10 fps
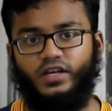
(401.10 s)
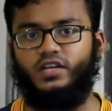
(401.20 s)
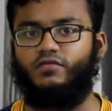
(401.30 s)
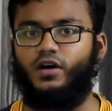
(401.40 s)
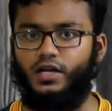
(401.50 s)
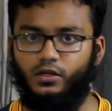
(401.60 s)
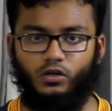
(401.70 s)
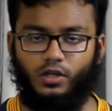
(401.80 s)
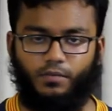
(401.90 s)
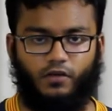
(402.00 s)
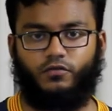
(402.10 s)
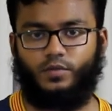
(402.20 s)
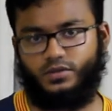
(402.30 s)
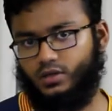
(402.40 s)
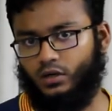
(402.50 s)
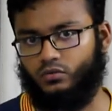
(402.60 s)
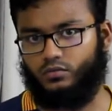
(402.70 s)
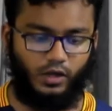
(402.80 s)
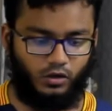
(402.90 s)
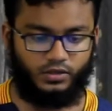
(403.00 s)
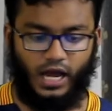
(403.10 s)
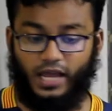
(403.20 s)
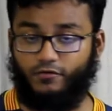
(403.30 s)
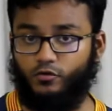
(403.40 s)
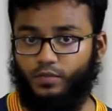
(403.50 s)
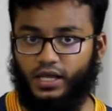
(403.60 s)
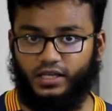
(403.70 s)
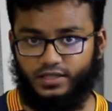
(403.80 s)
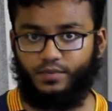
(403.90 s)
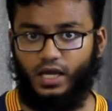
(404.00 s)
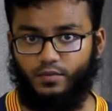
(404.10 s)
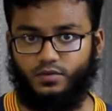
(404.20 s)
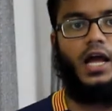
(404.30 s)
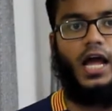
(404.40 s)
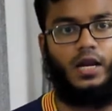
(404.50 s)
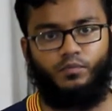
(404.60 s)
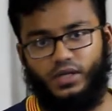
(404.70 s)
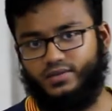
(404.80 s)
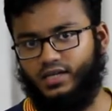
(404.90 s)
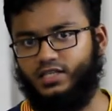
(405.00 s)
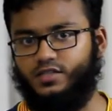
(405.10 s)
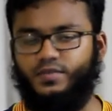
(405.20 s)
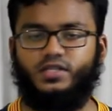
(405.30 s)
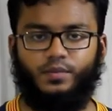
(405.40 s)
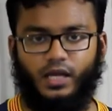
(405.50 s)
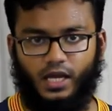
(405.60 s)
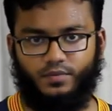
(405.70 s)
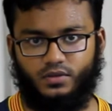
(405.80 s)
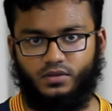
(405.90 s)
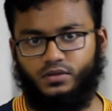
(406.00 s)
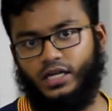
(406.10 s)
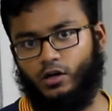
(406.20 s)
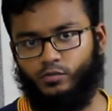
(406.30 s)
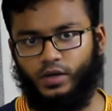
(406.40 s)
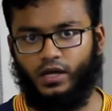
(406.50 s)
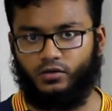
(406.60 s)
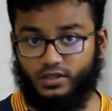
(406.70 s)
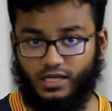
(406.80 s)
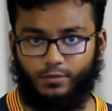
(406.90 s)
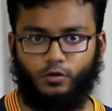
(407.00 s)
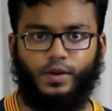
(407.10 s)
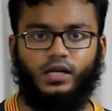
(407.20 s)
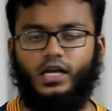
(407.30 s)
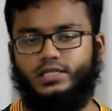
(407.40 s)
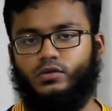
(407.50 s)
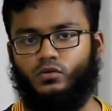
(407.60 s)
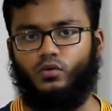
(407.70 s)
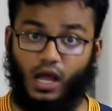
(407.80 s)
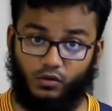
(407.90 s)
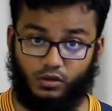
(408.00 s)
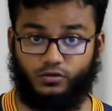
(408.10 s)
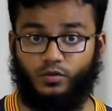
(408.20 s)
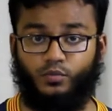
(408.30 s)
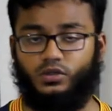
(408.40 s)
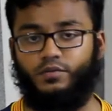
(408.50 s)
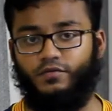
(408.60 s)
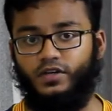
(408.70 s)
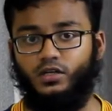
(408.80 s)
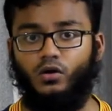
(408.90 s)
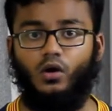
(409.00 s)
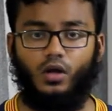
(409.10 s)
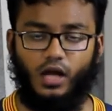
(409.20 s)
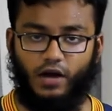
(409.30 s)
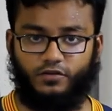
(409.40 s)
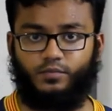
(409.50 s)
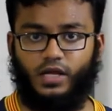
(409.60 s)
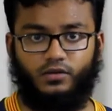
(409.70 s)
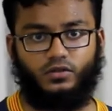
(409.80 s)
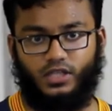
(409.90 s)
any verdict on the performance round because I have to play some games. And please suggest me some games that I will play on this laptop and let you know. I will also put up a video after playing those